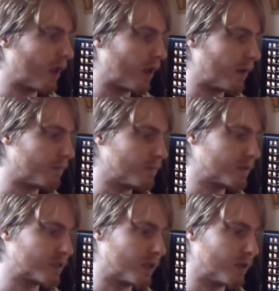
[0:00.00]
Um,
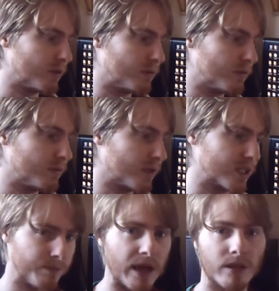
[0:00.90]
so
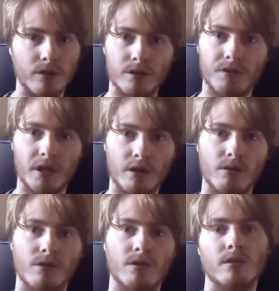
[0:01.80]
expect those
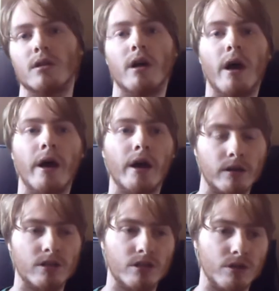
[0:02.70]
videos uh,
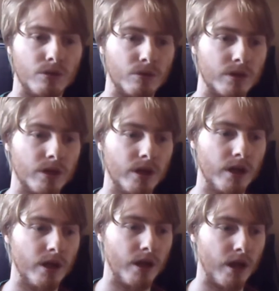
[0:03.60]
soon.
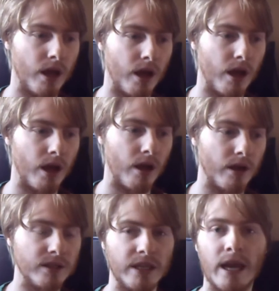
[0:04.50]
Uh,
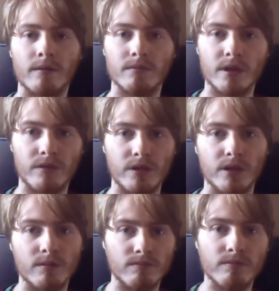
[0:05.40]
and yeah, if
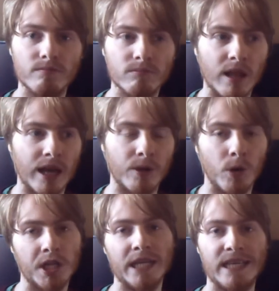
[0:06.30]
you like
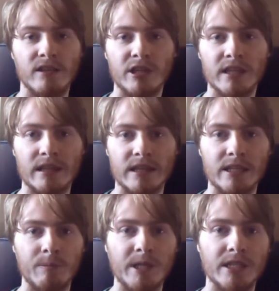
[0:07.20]
what you're hearing, think
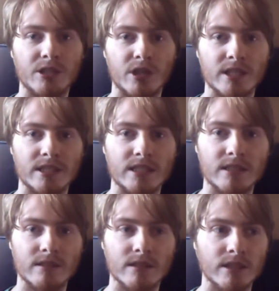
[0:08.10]
you'd be interested,
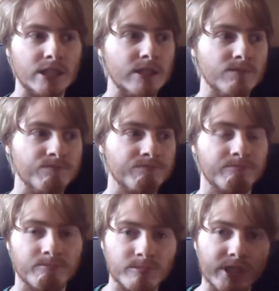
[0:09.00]
um,
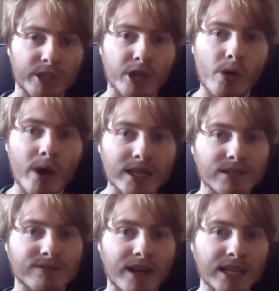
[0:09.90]
you know where
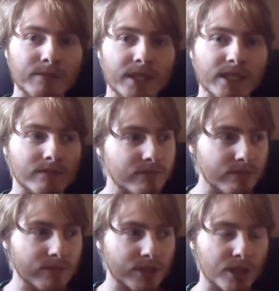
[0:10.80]
to find me.
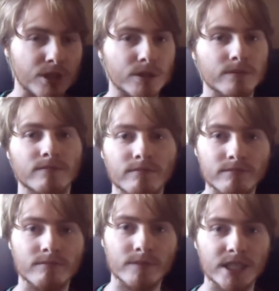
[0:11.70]
So
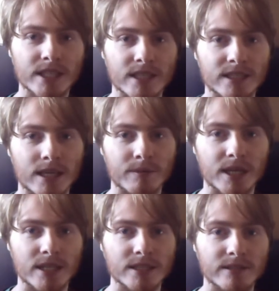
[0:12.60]
until next time,
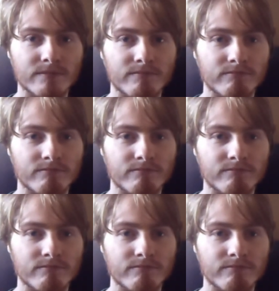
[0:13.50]
guys.